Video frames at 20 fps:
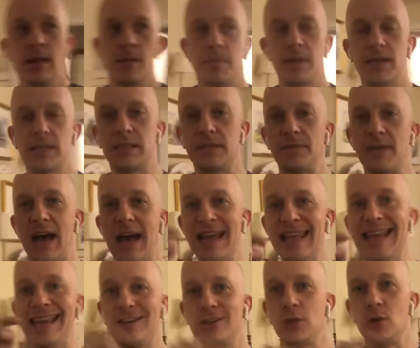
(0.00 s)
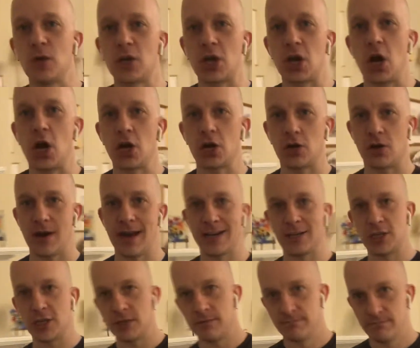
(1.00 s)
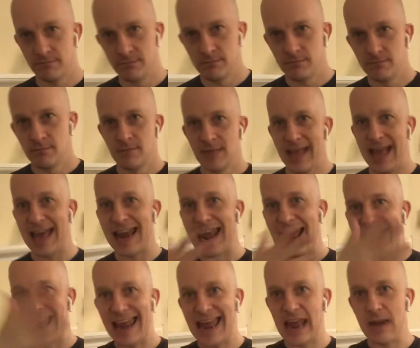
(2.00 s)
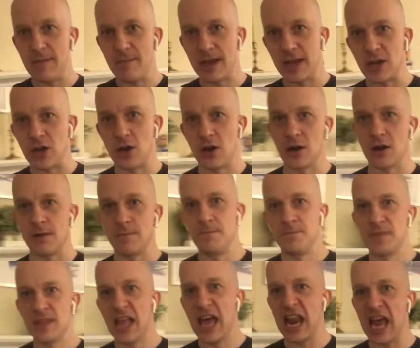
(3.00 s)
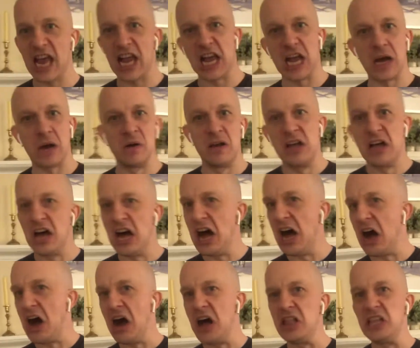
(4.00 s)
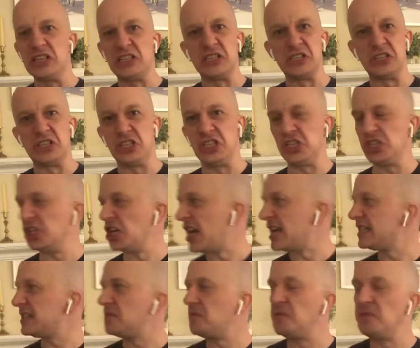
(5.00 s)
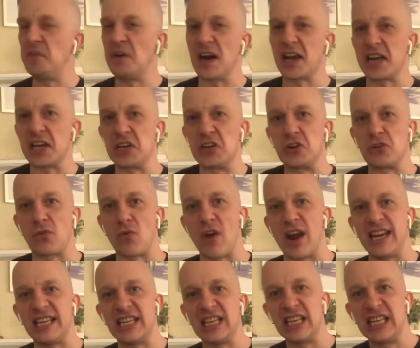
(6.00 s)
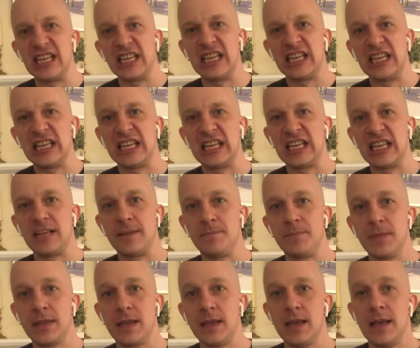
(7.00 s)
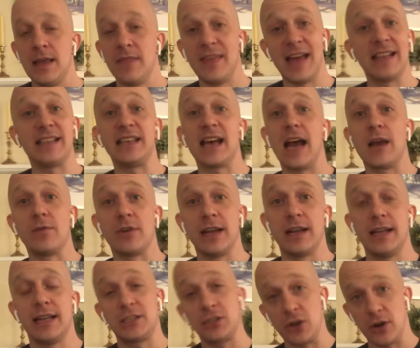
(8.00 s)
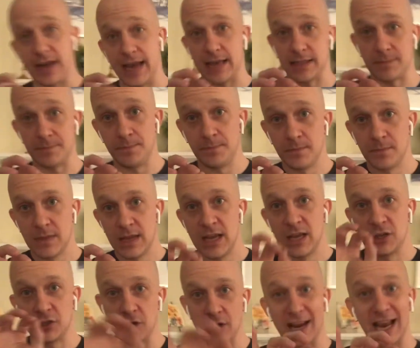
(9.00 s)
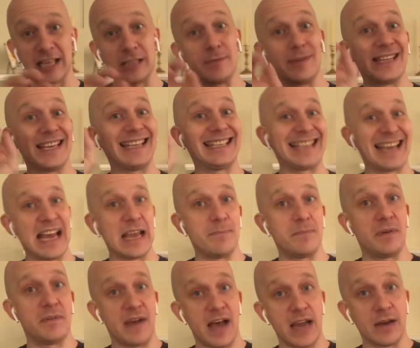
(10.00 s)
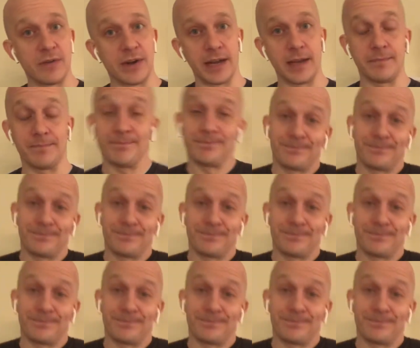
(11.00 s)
Because if I get into a car crash and I get out of my car and I go, oh, this is just fucking great. That's irony. It's sarcasm. Sarcasm is a type of irony.